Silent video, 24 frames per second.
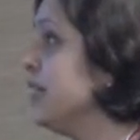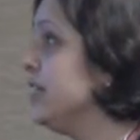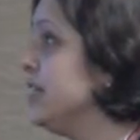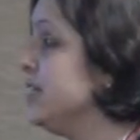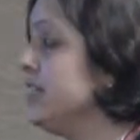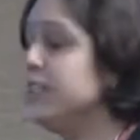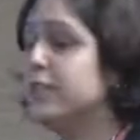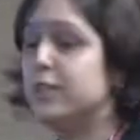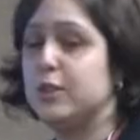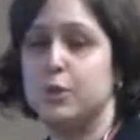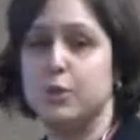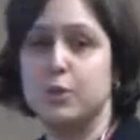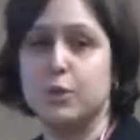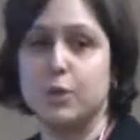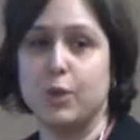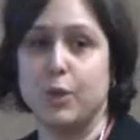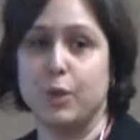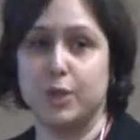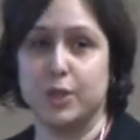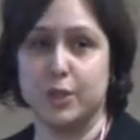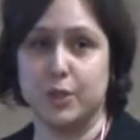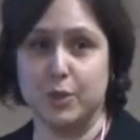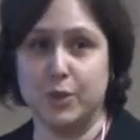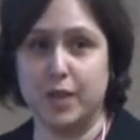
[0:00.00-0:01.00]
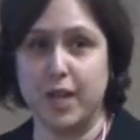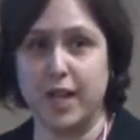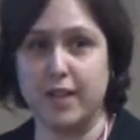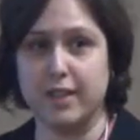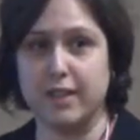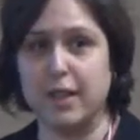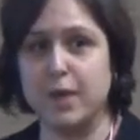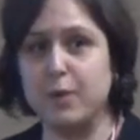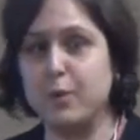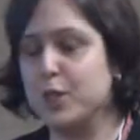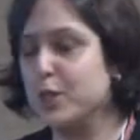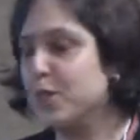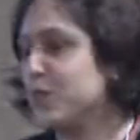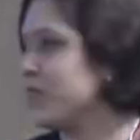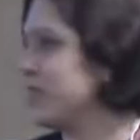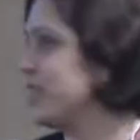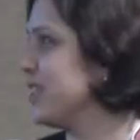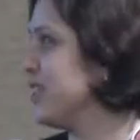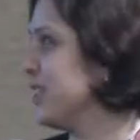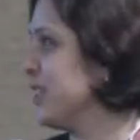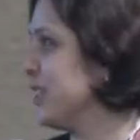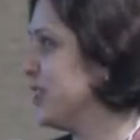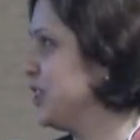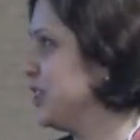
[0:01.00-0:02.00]
these 2 rows together, which
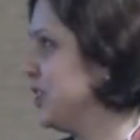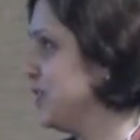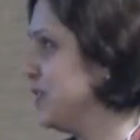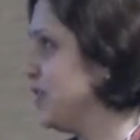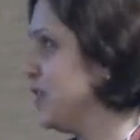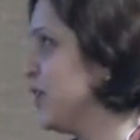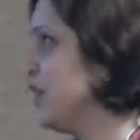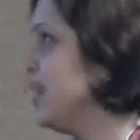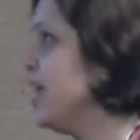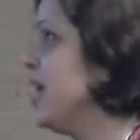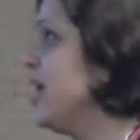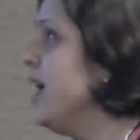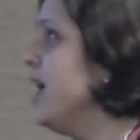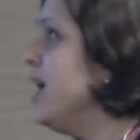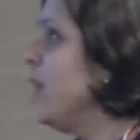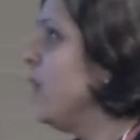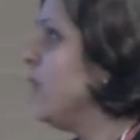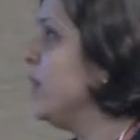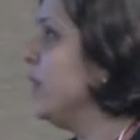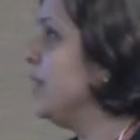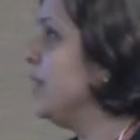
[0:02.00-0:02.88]
was not trivial. We